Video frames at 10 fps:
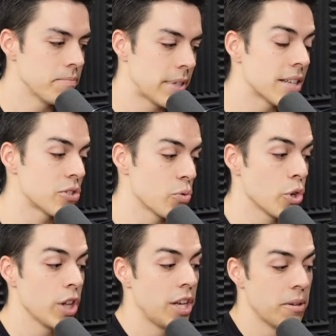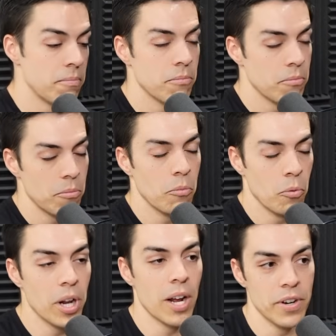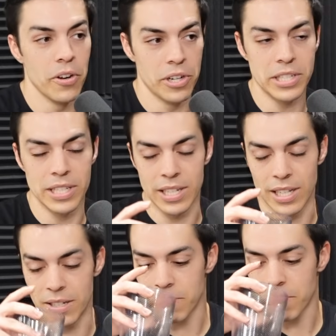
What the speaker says: That's really what I've noticed a ton.